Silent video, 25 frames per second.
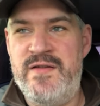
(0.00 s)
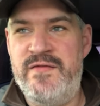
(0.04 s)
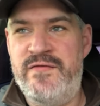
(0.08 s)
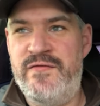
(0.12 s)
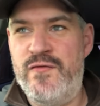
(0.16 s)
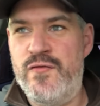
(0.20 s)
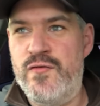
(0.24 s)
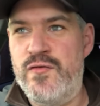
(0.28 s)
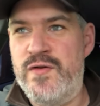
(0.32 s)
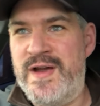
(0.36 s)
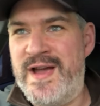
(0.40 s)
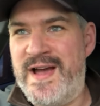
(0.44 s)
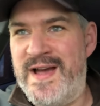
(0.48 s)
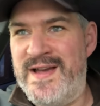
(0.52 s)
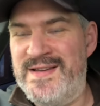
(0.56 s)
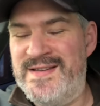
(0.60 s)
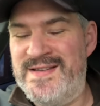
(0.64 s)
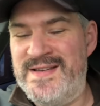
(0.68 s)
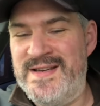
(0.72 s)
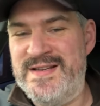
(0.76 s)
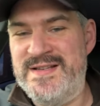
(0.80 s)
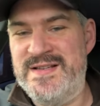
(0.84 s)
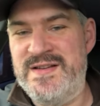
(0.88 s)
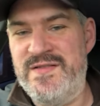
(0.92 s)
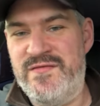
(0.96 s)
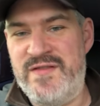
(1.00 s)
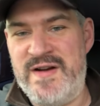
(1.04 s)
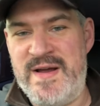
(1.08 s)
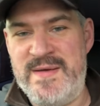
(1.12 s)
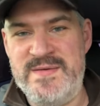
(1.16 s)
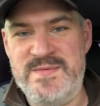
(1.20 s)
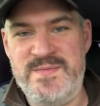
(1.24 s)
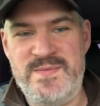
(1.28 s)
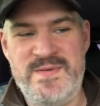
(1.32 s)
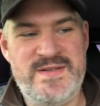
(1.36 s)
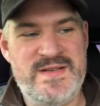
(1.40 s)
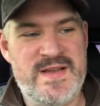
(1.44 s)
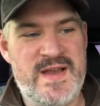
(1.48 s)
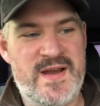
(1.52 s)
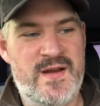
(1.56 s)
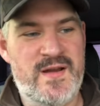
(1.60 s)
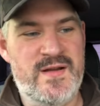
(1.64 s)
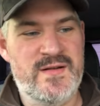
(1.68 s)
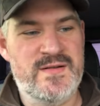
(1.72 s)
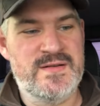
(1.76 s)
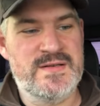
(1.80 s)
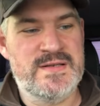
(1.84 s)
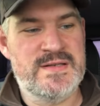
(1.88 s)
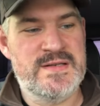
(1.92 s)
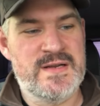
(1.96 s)
4K, 60 frames per
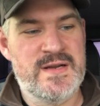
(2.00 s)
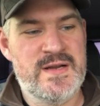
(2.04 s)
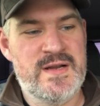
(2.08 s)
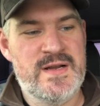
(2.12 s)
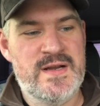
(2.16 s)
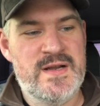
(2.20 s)
second.